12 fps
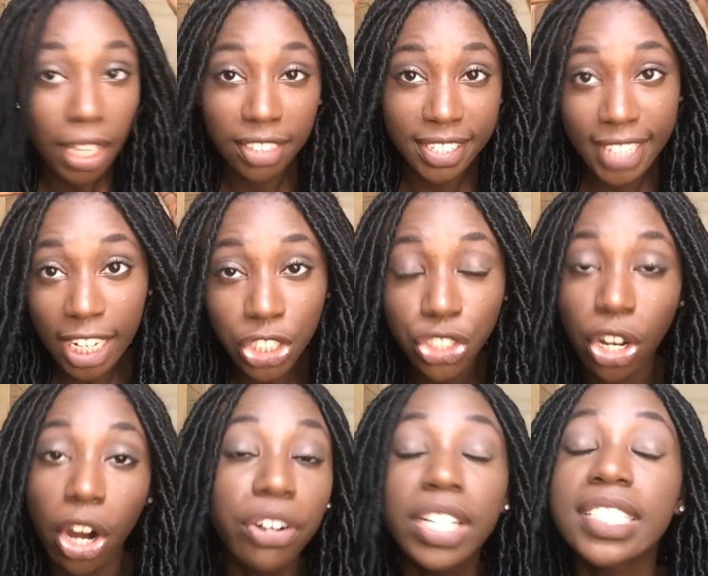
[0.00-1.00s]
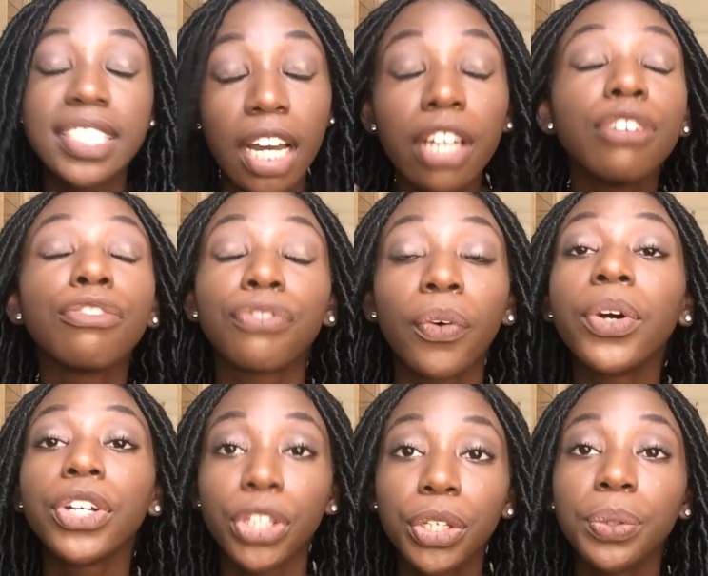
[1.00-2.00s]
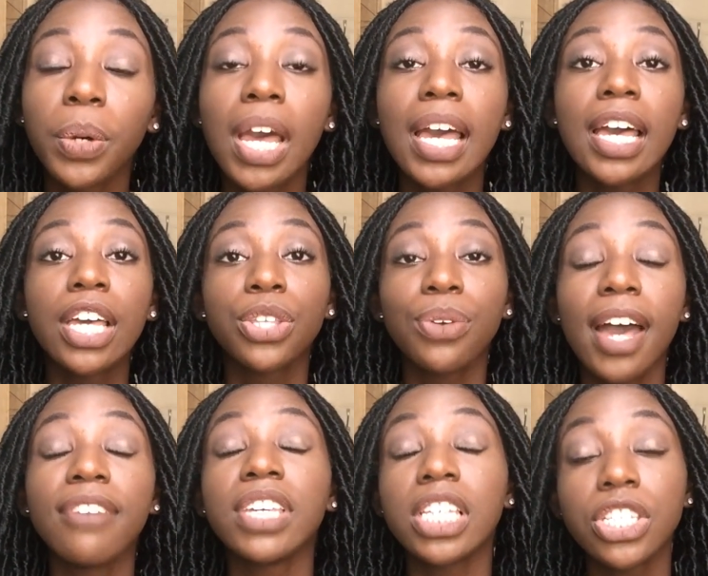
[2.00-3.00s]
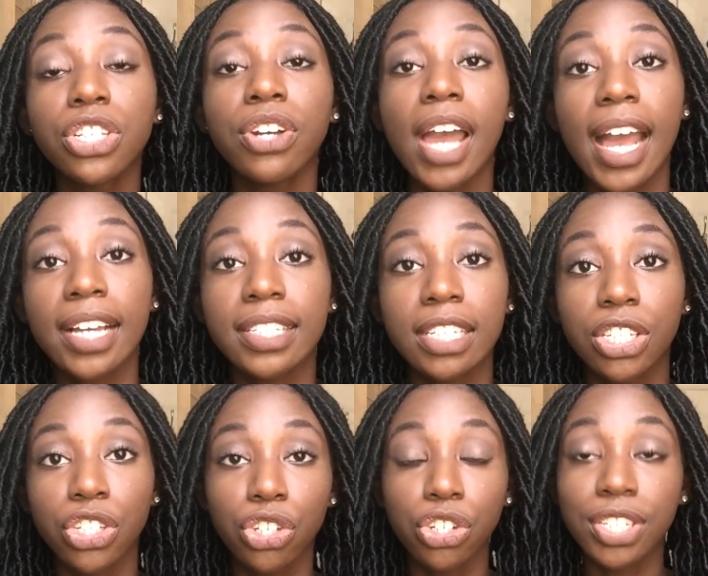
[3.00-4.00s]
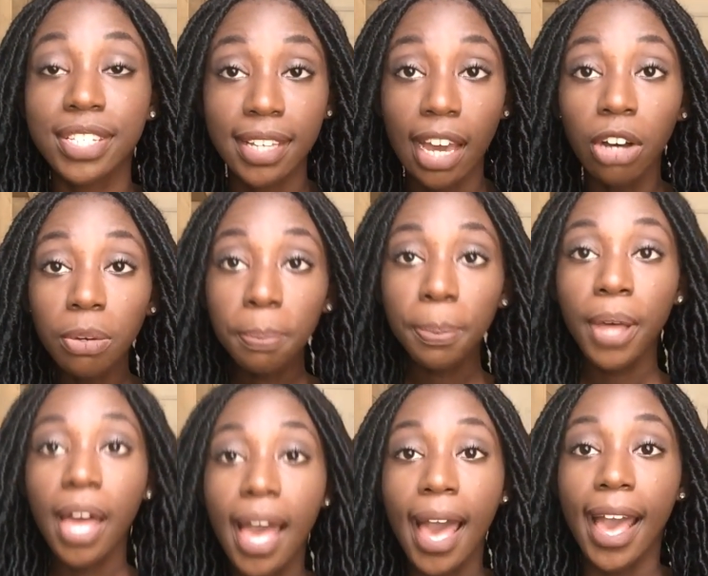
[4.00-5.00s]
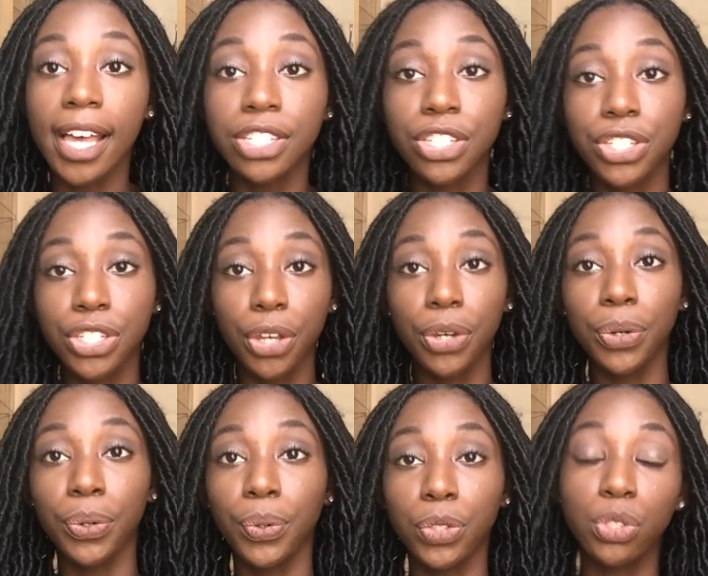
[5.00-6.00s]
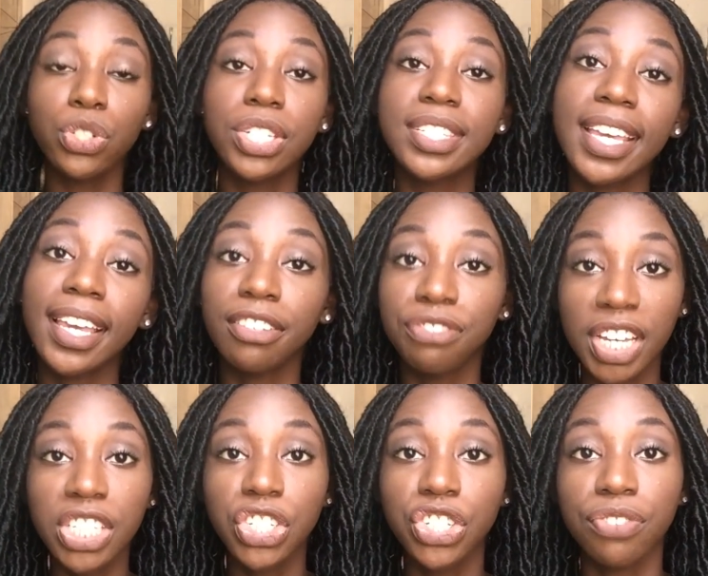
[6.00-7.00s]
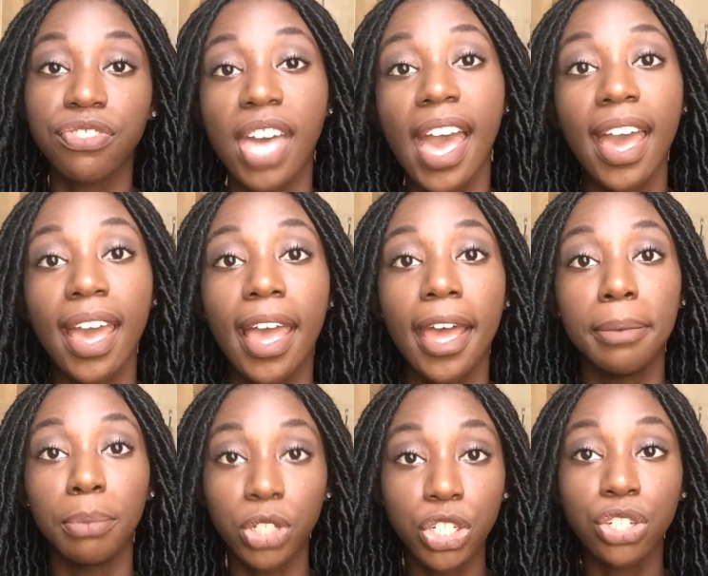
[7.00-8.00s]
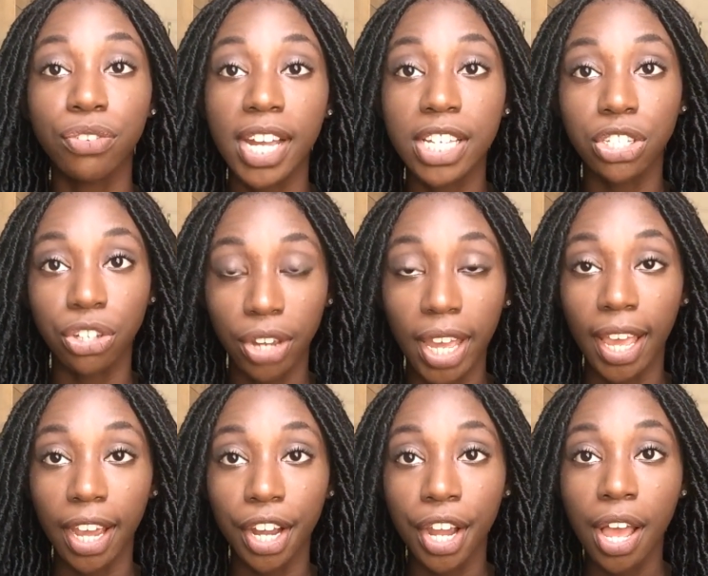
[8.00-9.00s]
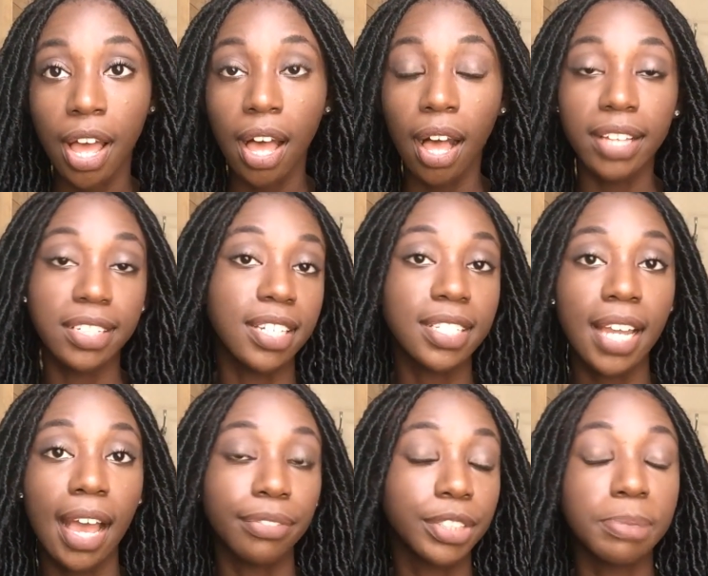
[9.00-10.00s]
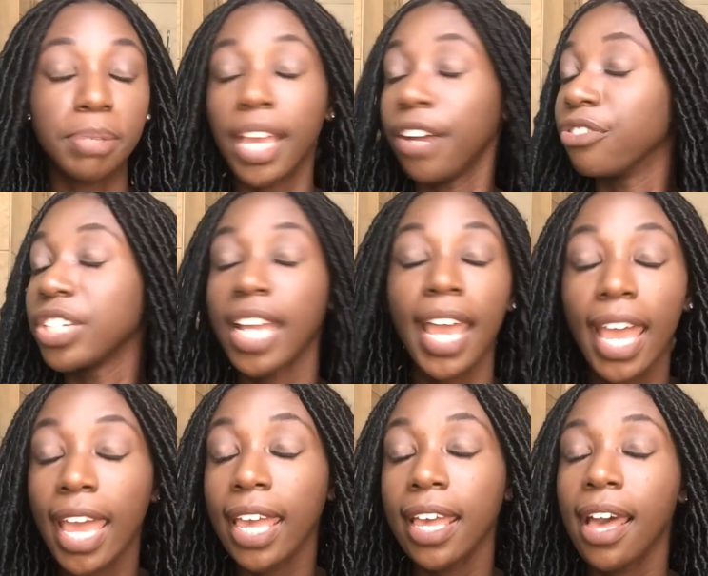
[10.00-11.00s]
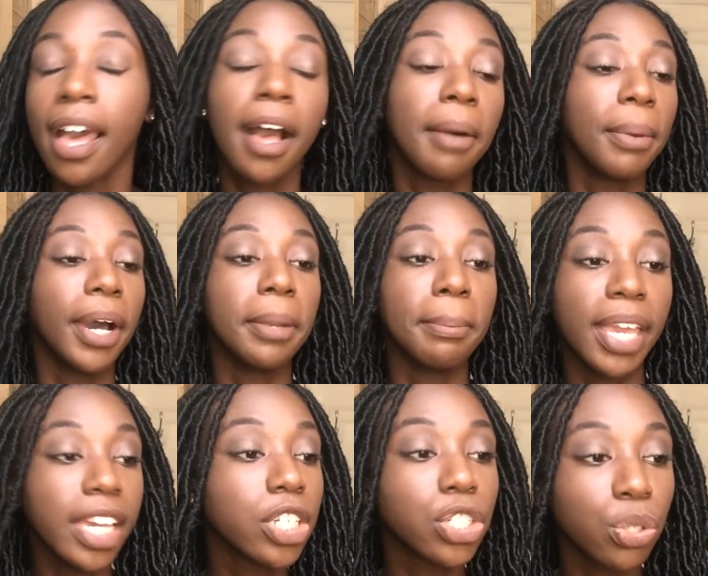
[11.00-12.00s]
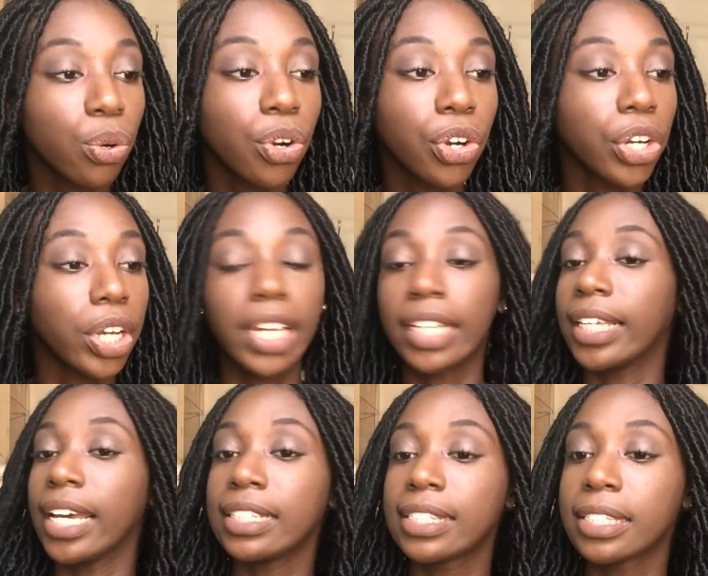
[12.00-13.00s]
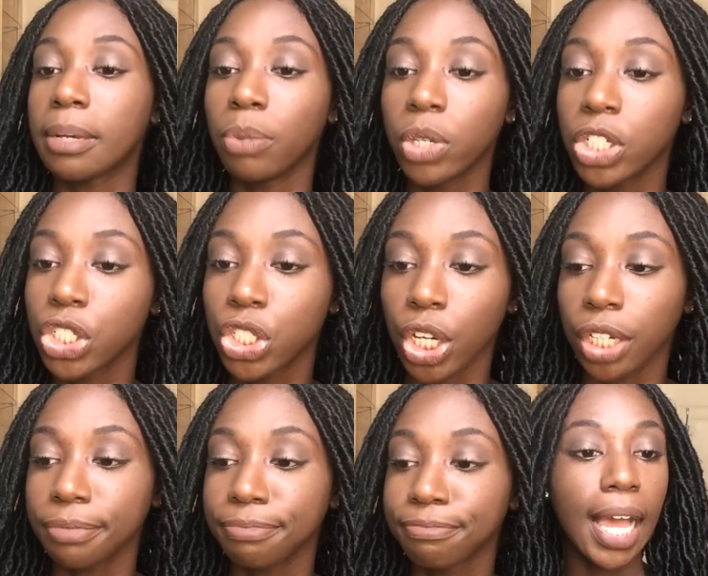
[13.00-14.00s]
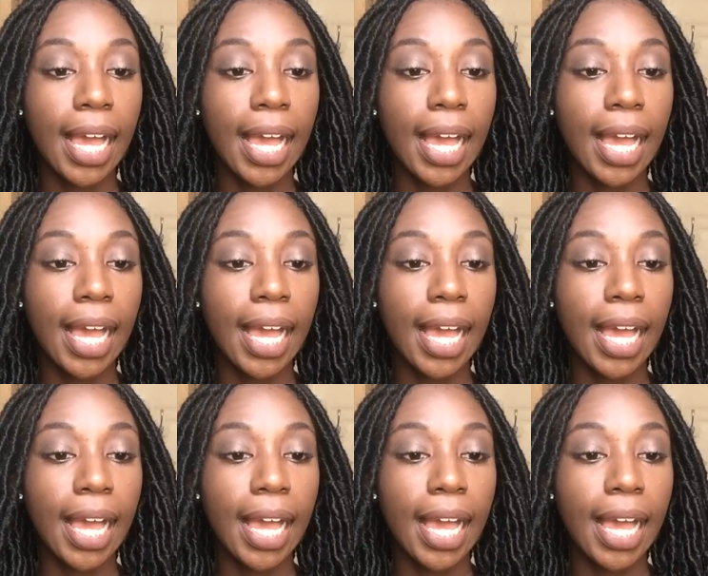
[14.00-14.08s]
The sections are already done for you. You have easier access to your scalp, and so you should take advantage of that and moisturize your hair. It doesn't have to be every day, but make sure it gets moisture.